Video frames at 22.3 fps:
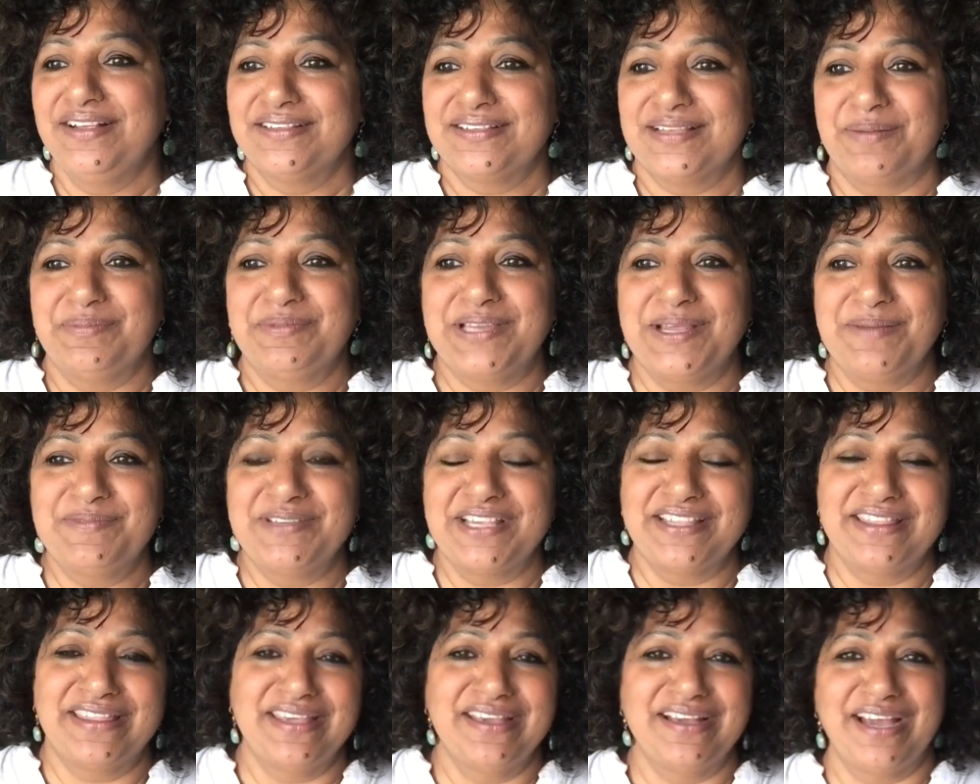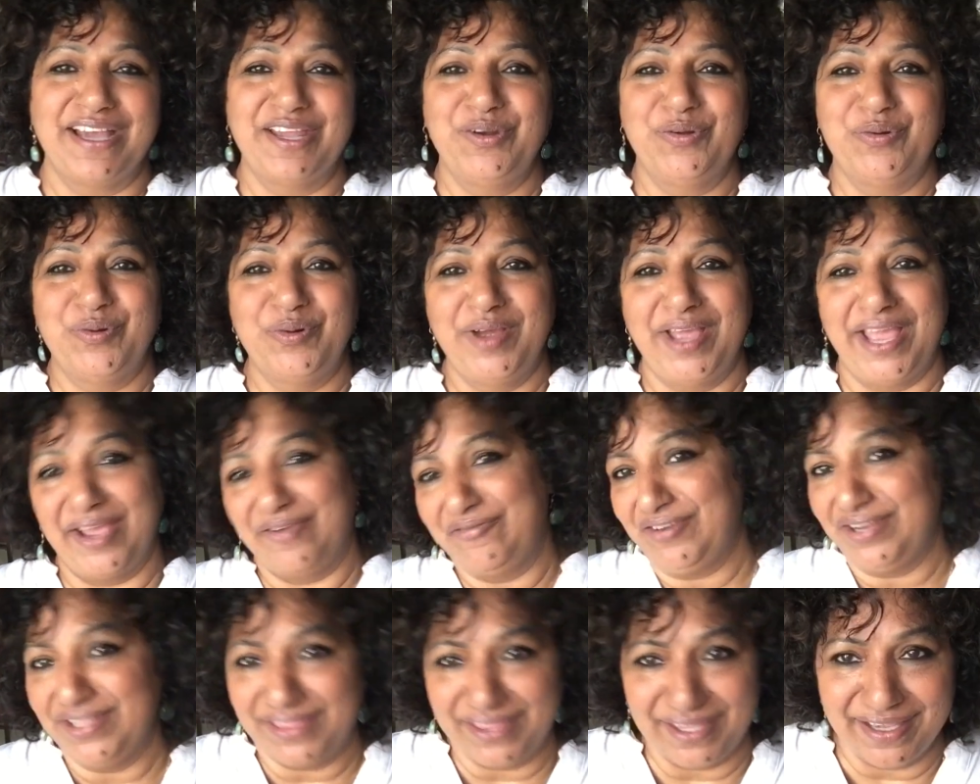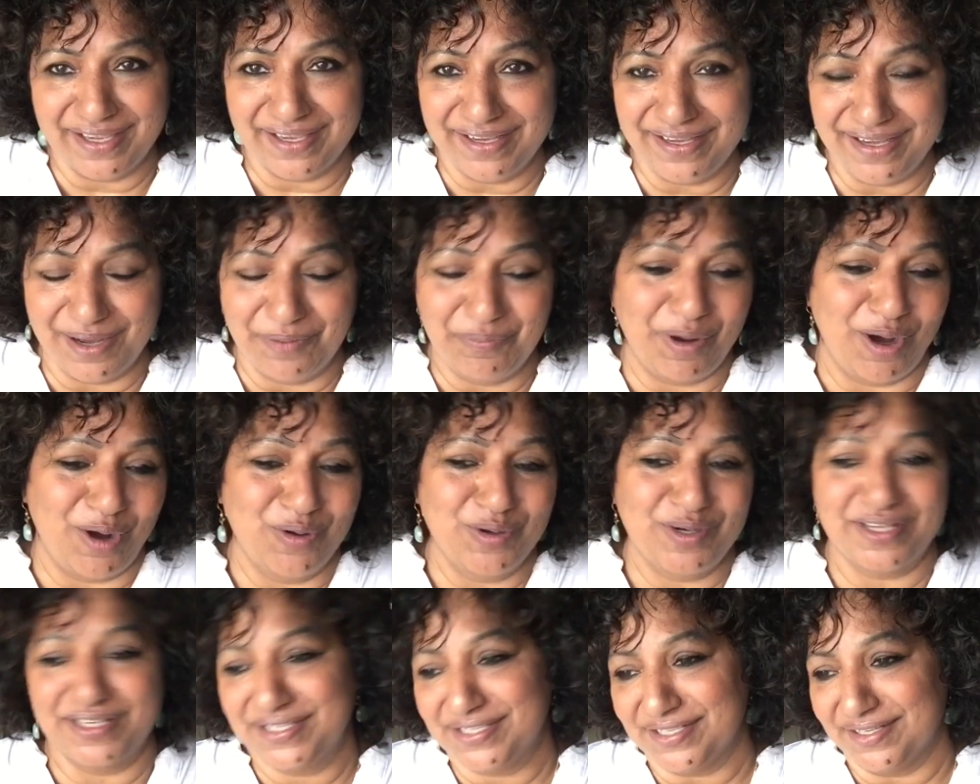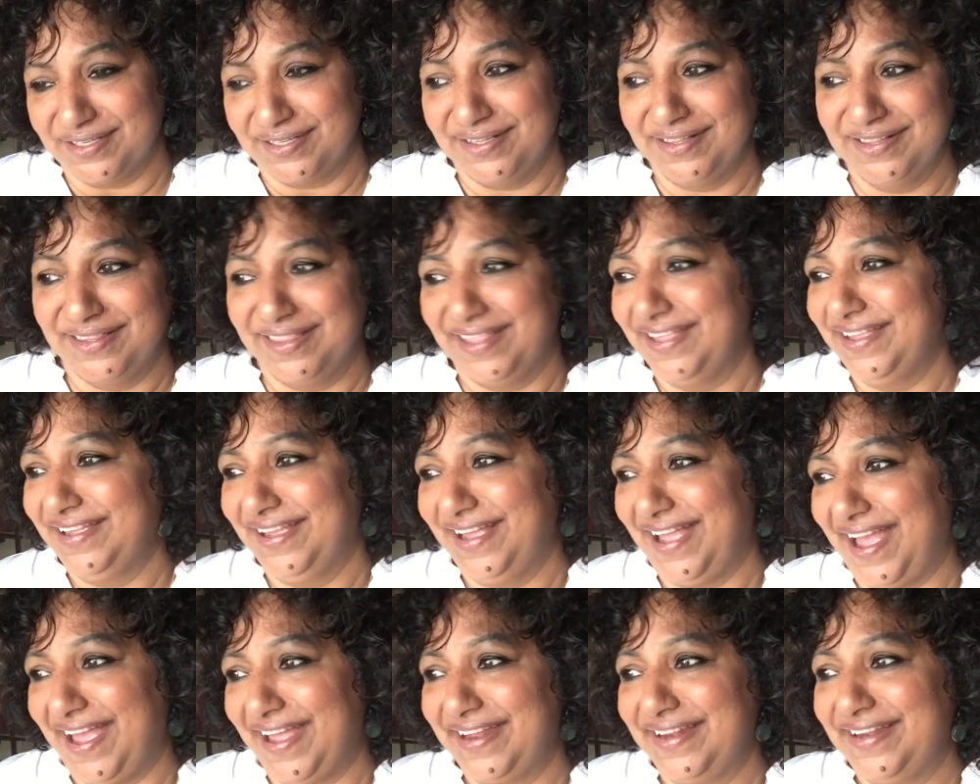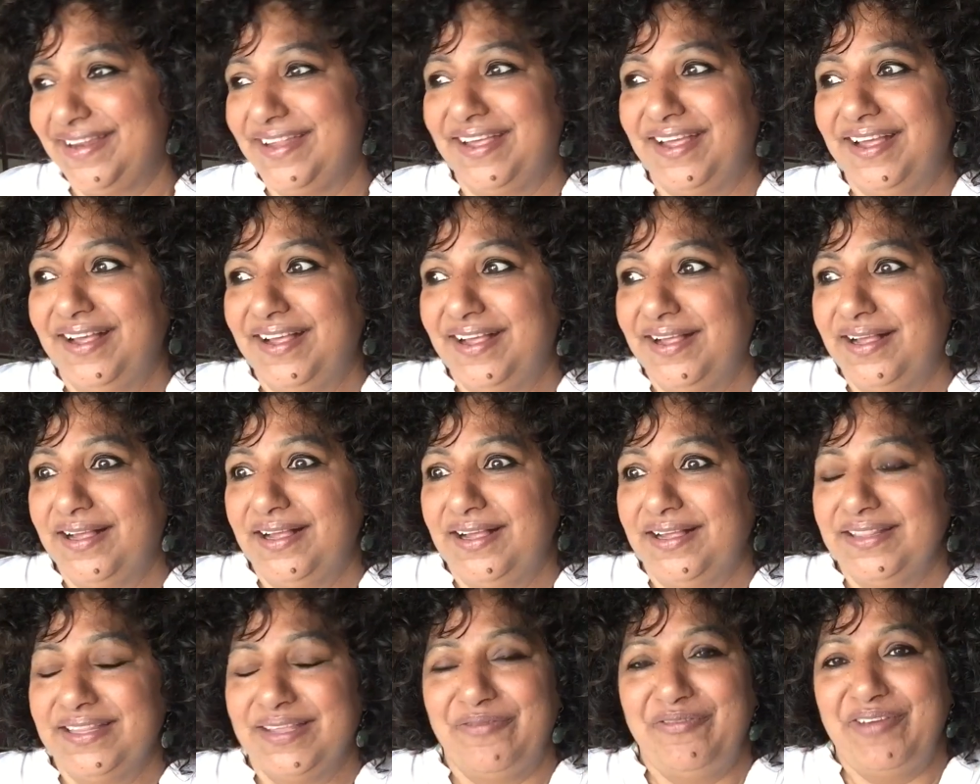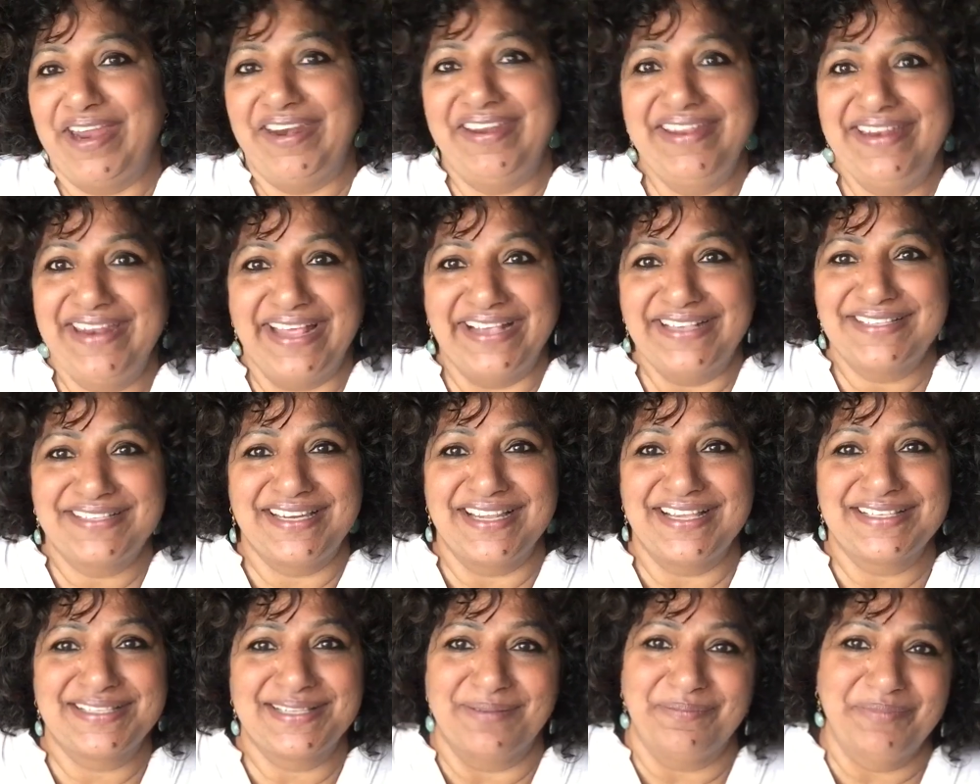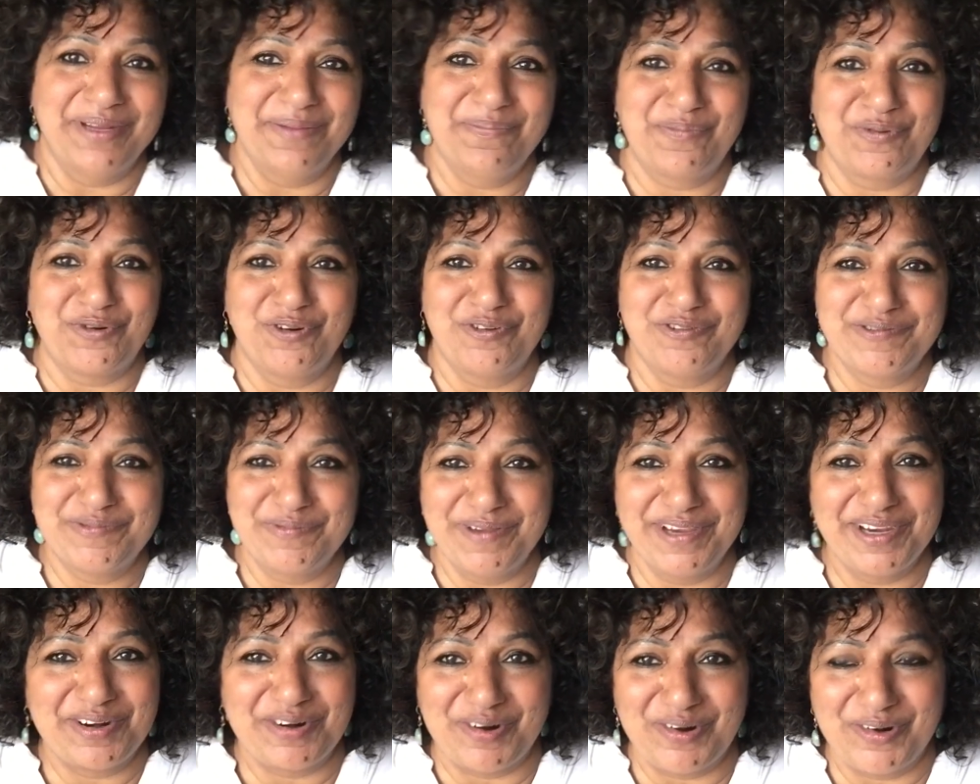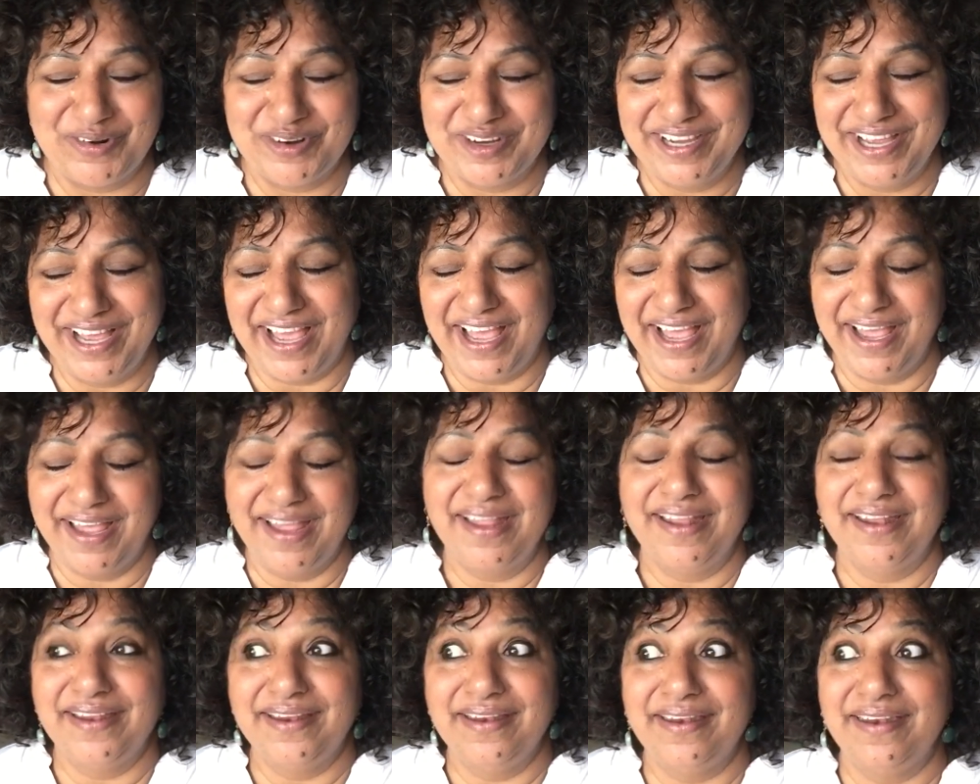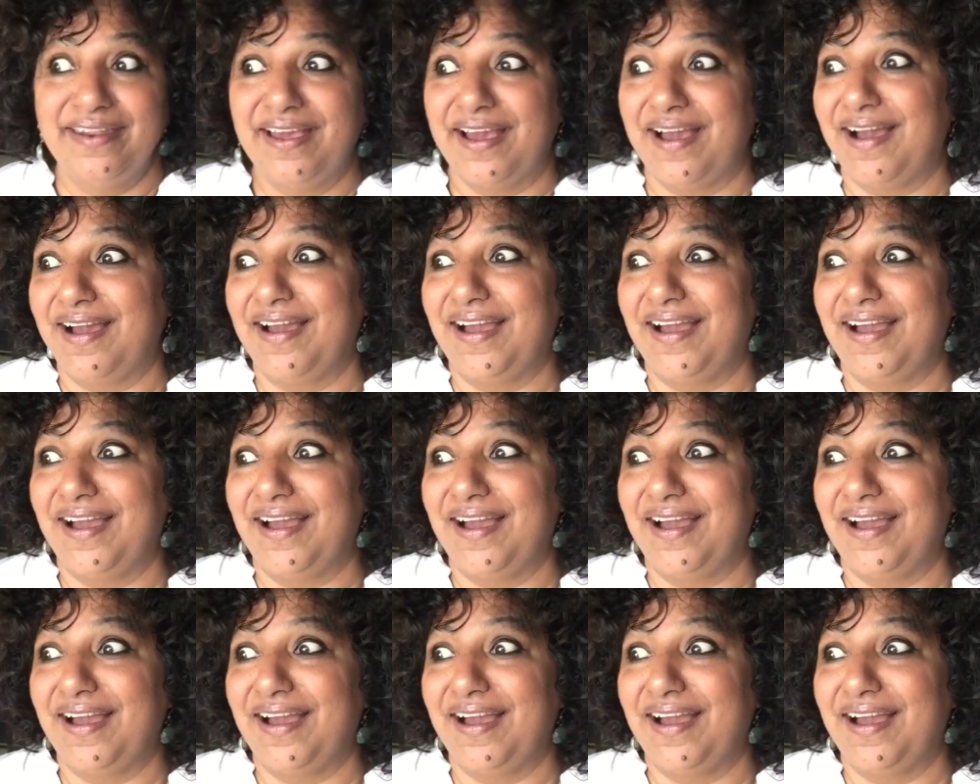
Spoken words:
Sometimes I think I know everything about a certain thing, and the very next day somebody proves me wrong. And